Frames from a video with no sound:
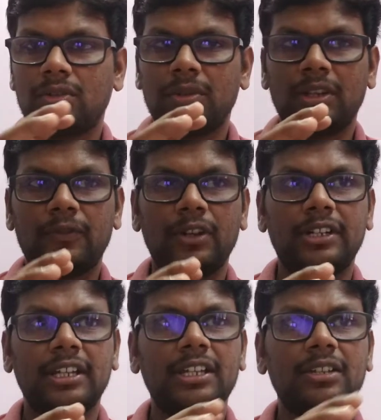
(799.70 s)
if you are
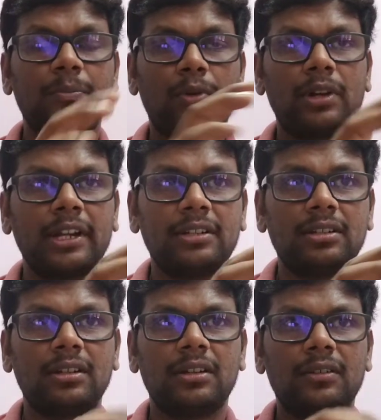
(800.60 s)
taking product,
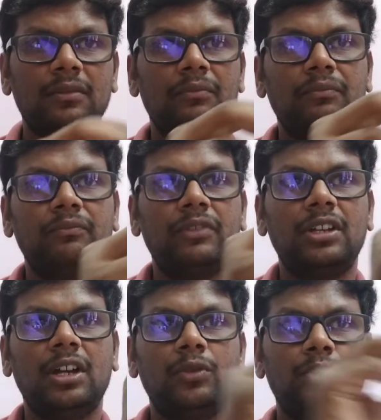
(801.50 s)
we
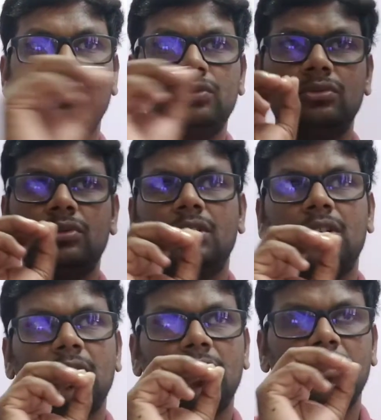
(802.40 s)

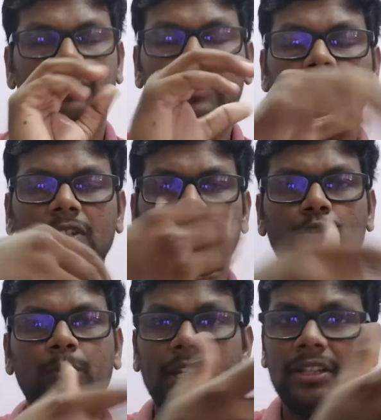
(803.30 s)
wanted to
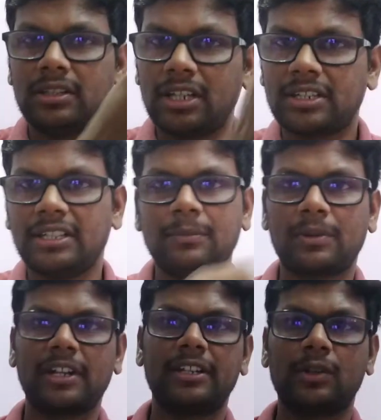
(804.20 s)
buy that kind of
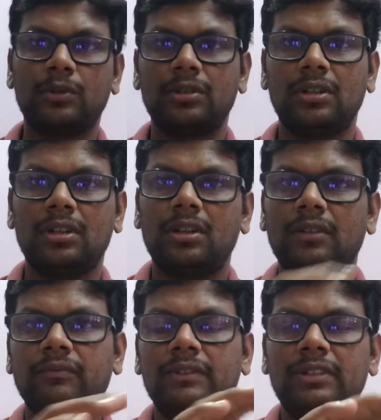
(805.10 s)
product alone.
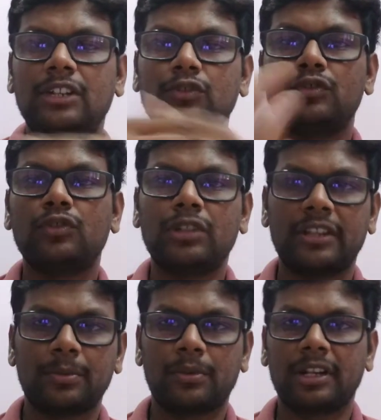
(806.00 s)
We will not switch over to other
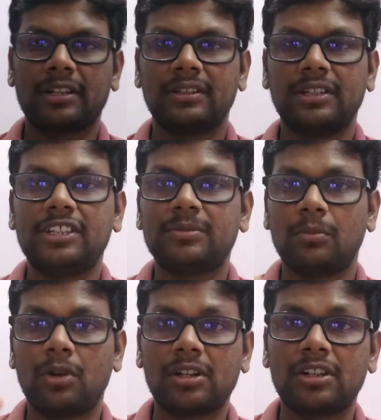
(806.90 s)
product. That is
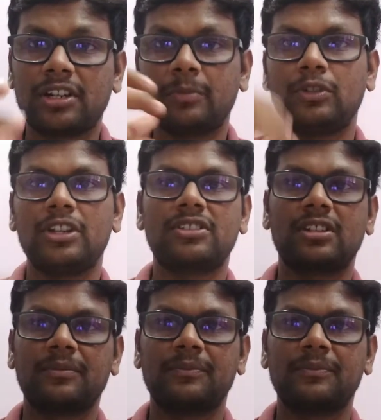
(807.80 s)
market reputation.